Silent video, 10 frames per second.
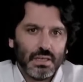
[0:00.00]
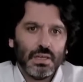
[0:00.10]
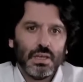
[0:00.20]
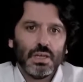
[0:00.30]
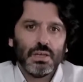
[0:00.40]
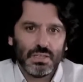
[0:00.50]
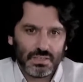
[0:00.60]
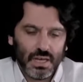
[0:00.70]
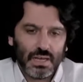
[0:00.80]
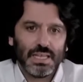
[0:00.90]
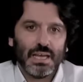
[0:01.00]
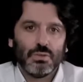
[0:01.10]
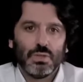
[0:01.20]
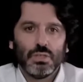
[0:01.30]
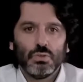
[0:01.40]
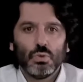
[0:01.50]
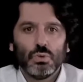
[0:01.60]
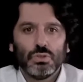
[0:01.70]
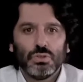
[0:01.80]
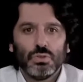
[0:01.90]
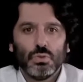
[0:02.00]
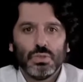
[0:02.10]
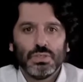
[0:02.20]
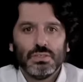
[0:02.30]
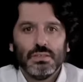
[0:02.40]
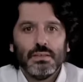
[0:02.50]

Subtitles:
learners are naturally drawn to stories.